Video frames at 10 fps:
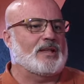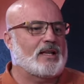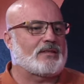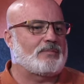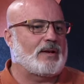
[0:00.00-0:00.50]

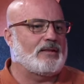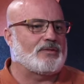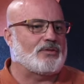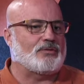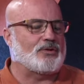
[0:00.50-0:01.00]
Yes,
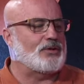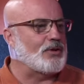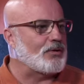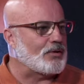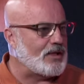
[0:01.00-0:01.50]
parents should
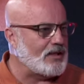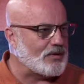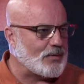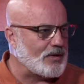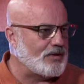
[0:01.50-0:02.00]
know their
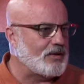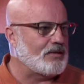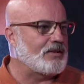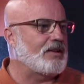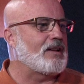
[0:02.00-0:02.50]
kids, but they're
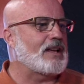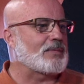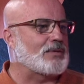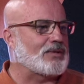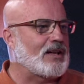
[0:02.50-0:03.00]
not
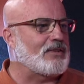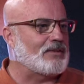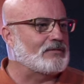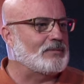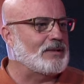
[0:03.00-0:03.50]
experts
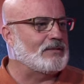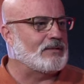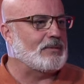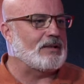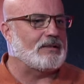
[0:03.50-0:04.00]
either. I mean,
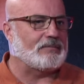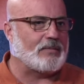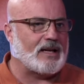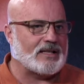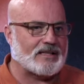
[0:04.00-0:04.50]

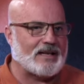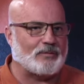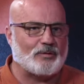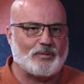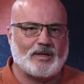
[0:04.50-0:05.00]
my
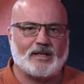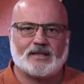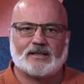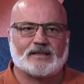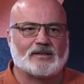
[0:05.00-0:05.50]
example would
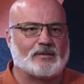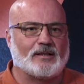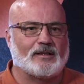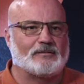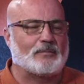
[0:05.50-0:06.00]
be
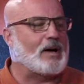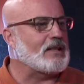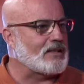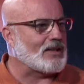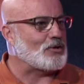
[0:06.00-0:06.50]

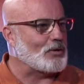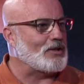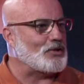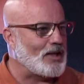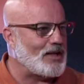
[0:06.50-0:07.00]
my sexual
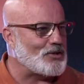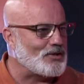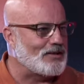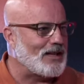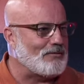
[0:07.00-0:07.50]

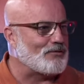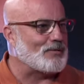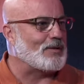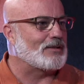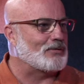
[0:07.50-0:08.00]
education came
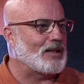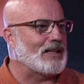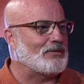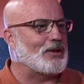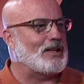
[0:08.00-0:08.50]
from a grade
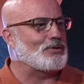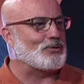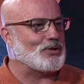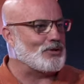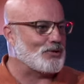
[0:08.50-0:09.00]
11 high
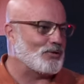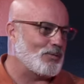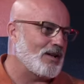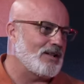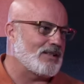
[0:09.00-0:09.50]
school teacher who
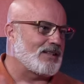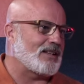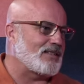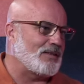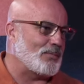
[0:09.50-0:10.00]
brought in a
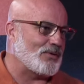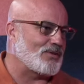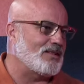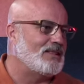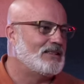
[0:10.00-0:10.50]
sex ed
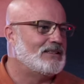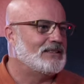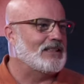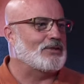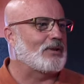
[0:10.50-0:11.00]
person
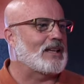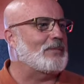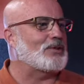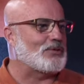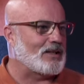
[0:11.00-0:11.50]
into our
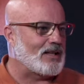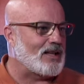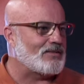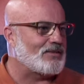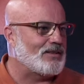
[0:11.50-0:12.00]
chemistry class.